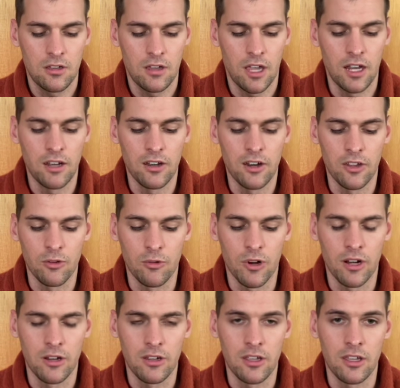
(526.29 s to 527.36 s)
And another
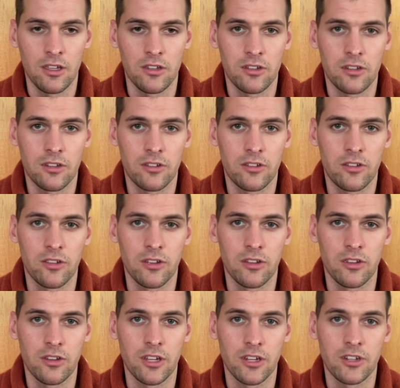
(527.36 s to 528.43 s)
one is
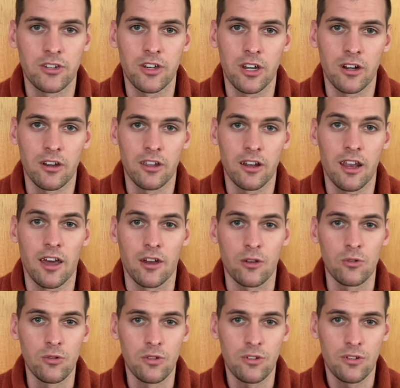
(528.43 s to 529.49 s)
the dictionary
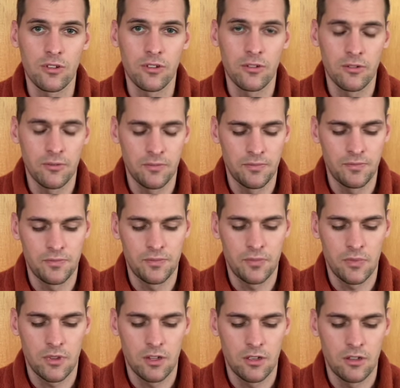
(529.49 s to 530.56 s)
Larousse.
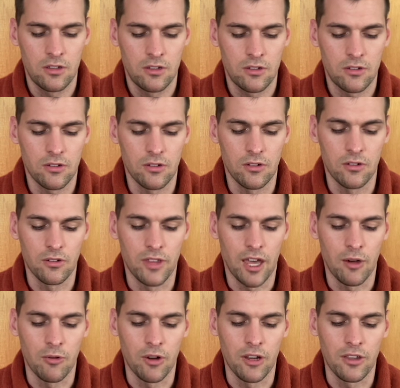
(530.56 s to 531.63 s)
So
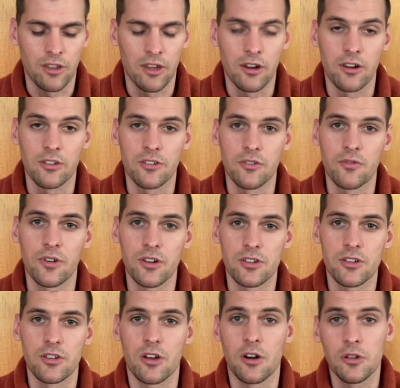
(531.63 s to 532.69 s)
that one, there's a
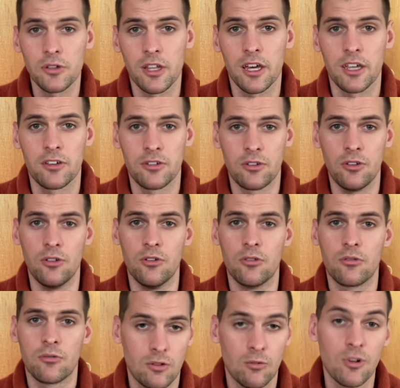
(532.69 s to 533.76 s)
version online too,
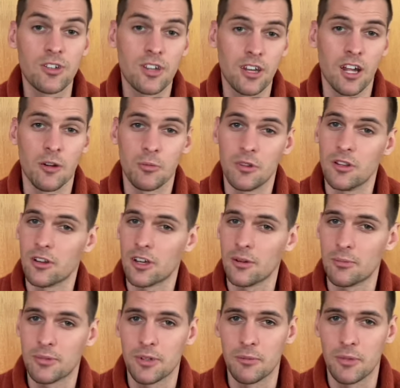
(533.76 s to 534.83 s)
which can help you look
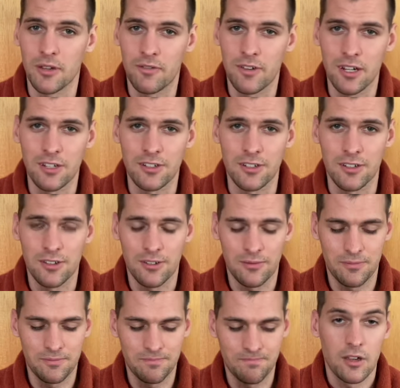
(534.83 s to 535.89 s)
up some definitions.
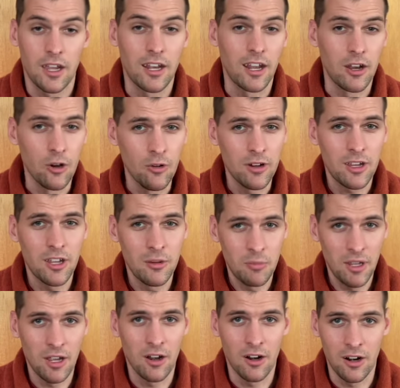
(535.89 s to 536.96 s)
And I know it can
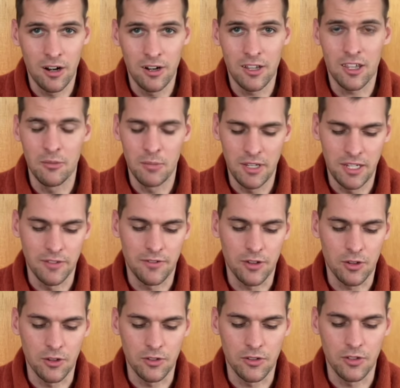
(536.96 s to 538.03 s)
be hard, it can be
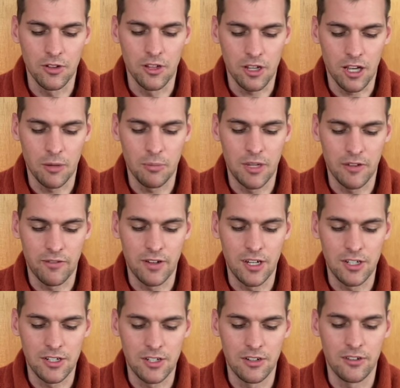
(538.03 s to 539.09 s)
difficult to look up
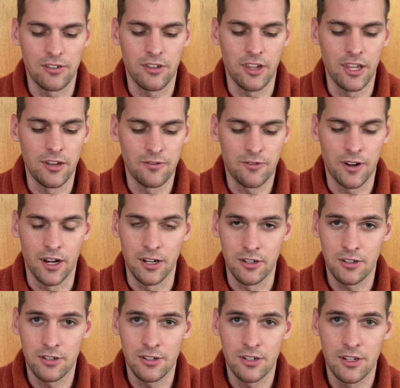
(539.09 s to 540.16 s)
definitions in
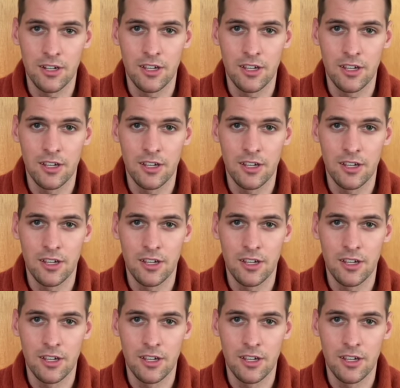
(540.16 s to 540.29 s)
French,